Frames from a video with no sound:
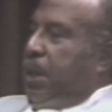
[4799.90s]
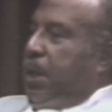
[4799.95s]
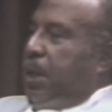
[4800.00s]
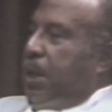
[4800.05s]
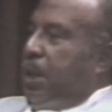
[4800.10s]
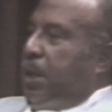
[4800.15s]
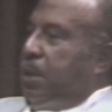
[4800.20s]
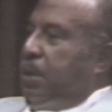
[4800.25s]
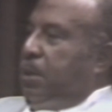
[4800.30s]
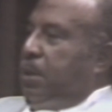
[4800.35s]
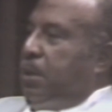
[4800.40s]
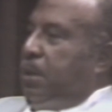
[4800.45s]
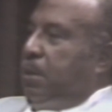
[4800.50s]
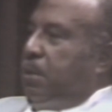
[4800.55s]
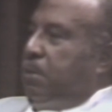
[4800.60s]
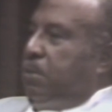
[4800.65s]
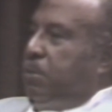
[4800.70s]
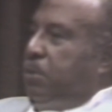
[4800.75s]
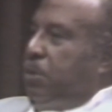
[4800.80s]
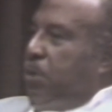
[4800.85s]
and
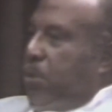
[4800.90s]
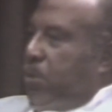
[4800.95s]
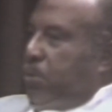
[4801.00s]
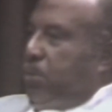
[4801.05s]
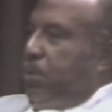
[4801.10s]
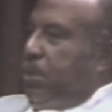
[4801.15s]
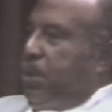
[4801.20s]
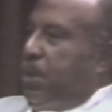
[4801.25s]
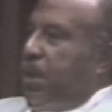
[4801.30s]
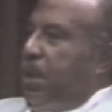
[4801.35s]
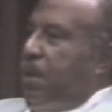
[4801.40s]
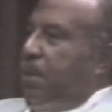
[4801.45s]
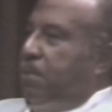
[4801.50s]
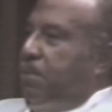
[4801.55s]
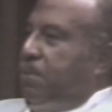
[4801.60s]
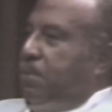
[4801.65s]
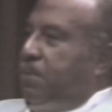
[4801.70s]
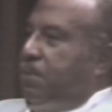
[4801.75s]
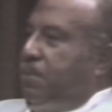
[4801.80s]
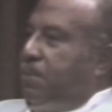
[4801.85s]
talked with them.